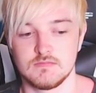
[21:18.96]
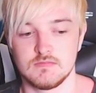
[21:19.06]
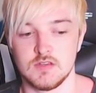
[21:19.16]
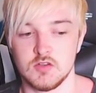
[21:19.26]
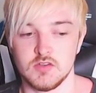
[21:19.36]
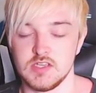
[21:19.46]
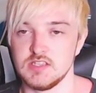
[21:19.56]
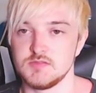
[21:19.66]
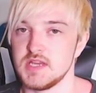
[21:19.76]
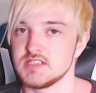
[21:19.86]
you know,
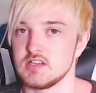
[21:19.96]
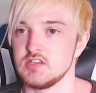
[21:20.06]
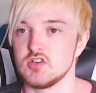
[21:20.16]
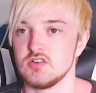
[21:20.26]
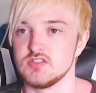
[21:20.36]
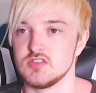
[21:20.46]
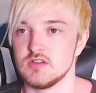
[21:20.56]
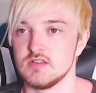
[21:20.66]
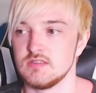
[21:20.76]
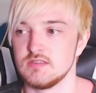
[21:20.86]
he basically joins
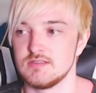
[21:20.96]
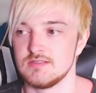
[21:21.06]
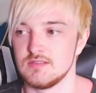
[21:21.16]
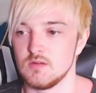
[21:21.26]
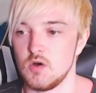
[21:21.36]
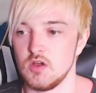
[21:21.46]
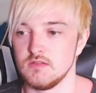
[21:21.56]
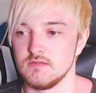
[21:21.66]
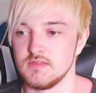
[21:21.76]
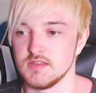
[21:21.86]
the
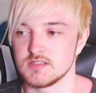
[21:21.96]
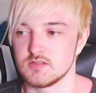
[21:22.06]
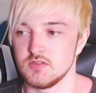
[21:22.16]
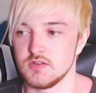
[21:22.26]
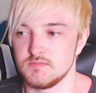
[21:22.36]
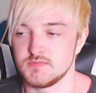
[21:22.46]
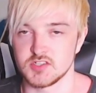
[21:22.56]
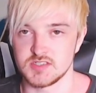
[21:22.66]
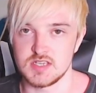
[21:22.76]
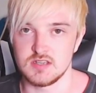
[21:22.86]
one that's going to
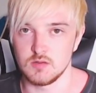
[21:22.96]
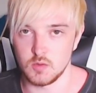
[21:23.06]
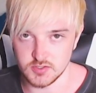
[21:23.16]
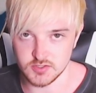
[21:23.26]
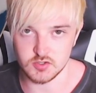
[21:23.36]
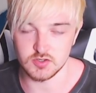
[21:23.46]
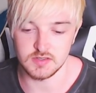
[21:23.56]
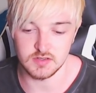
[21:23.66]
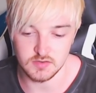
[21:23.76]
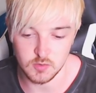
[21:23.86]
succeed, the one that's going to,
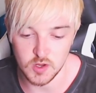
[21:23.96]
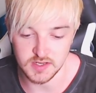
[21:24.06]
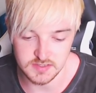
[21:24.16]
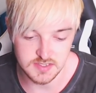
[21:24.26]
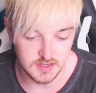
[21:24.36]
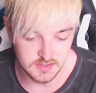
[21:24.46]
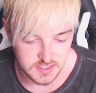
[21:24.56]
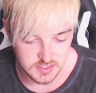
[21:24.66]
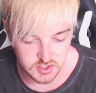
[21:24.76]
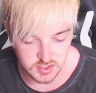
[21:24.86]
you know, the winning side,
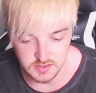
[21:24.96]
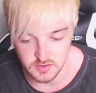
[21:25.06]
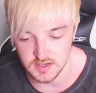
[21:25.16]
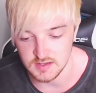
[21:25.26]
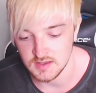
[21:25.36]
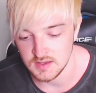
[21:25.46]
essentially, right?